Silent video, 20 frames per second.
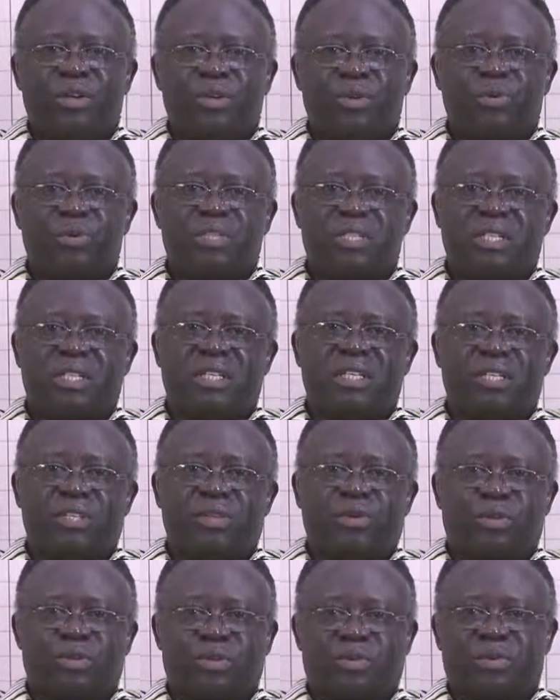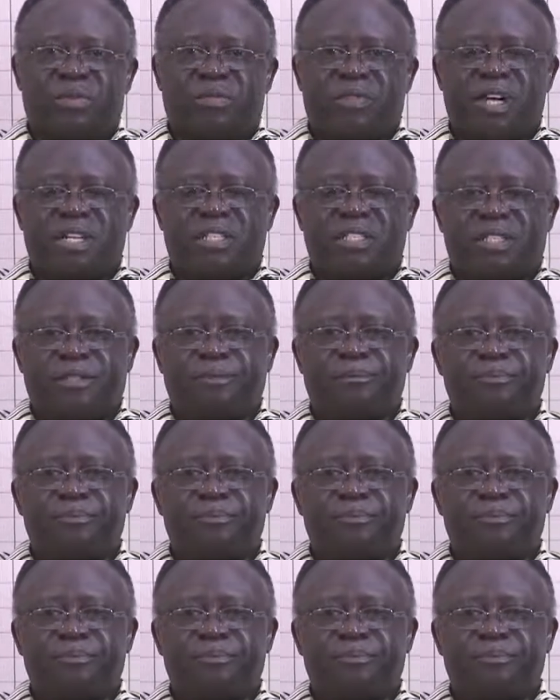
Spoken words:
you see your supervisor.